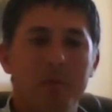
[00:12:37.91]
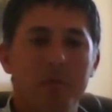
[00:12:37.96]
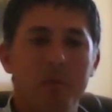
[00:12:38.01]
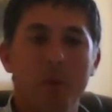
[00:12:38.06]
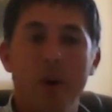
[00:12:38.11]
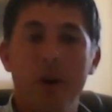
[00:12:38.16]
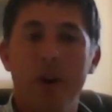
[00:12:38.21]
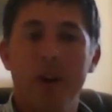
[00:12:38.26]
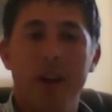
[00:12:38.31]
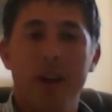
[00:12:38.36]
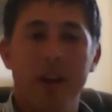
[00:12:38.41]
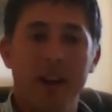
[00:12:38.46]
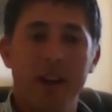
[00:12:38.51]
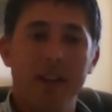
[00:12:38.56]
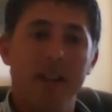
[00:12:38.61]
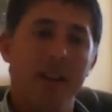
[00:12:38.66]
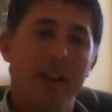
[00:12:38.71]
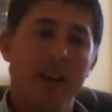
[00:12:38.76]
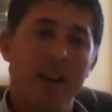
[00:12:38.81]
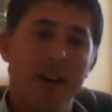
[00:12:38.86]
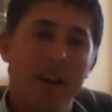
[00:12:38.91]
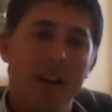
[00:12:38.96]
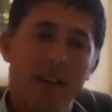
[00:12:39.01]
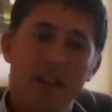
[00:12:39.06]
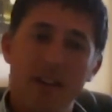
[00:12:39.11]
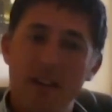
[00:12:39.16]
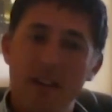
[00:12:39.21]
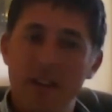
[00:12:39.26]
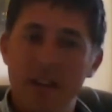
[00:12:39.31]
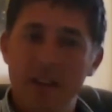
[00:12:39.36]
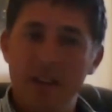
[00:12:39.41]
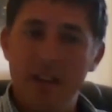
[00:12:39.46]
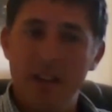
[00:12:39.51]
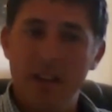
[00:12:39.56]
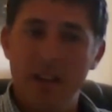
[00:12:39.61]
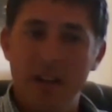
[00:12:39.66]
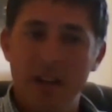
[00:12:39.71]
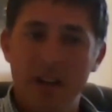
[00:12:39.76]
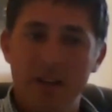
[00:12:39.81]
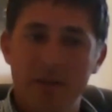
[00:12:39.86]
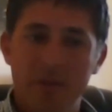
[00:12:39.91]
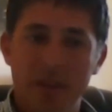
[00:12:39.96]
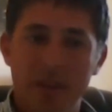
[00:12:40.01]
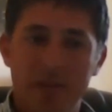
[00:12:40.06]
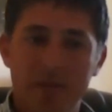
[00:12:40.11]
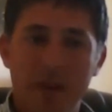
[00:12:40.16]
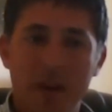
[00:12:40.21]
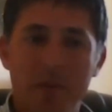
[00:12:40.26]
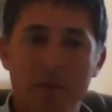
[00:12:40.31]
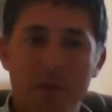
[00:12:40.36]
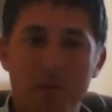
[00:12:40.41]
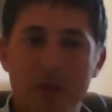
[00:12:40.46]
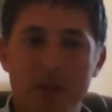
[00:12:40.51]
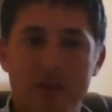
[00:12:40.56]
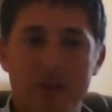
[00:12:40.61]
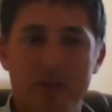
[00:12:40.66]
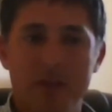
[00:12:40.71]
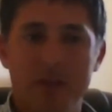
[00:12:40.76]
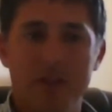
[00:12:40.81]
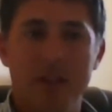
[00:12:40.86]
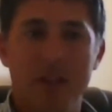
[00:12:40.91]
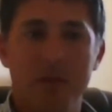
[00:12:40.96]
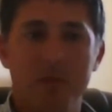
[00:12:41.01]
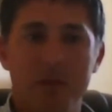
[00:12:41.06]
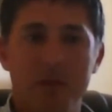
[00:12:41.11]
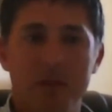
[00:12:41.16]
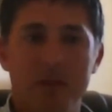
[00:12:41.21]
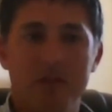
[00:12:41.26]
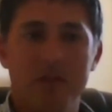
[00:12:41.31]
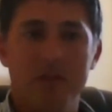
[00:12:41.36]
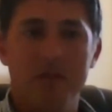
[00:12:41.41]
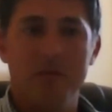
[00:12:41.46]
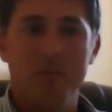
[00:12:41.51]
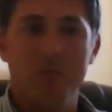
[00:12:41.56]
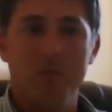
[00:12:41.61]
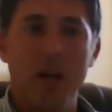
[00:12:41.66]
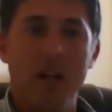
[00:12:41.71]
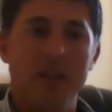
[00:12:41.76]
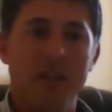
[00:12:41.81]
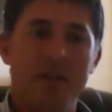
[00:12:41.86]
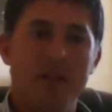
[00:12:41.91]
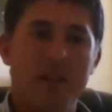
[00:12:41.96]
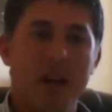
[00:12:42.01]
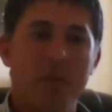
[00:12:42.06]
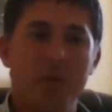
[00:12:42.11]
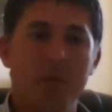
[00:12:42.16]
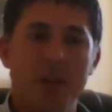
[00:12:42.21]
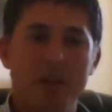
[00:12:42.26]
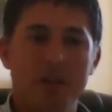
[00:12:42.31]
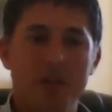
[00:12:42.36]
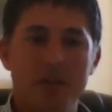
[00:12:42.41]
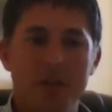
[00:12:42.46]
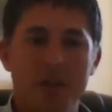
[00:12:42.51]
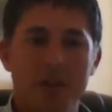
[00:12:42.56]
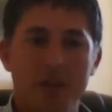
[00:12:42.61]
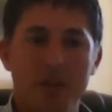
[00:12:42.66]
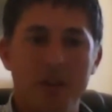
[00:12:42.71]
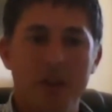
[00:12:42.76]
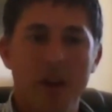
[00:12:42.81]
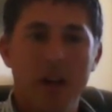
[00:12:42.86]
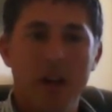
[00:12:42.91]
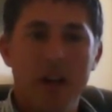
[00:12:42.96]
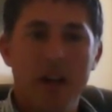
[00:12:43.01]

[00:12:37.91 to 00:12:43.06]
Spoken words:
working in a family business that was well established to